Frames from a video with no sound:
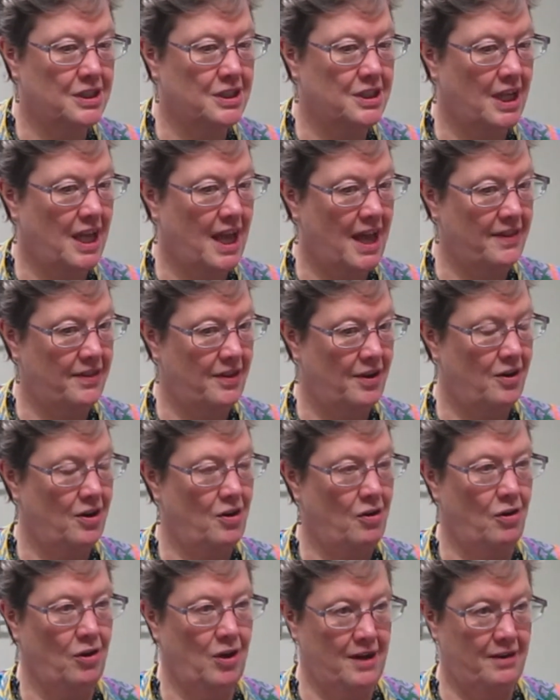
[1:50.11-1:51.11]
together
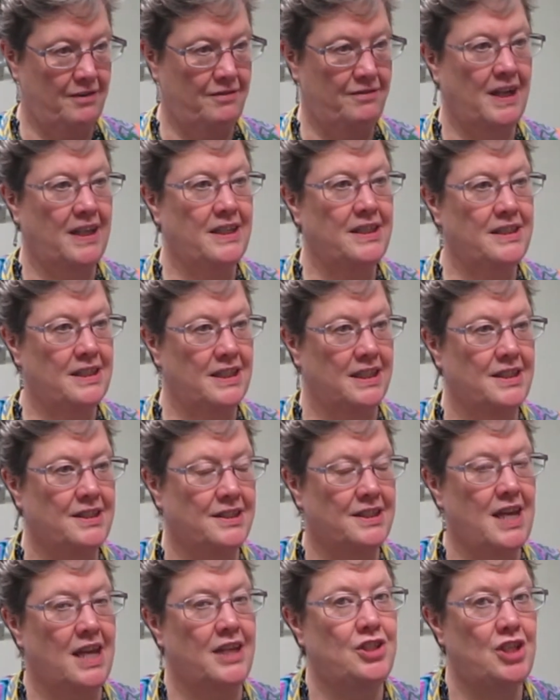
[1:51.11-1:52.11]
all our
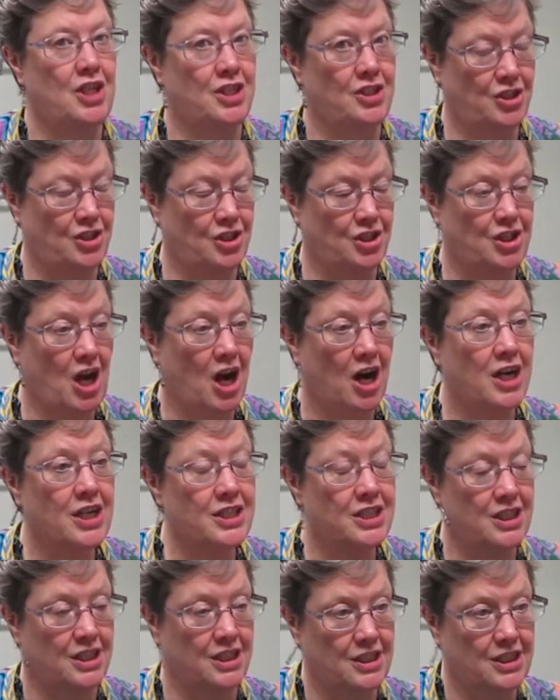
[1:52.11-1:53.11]
findings and just starting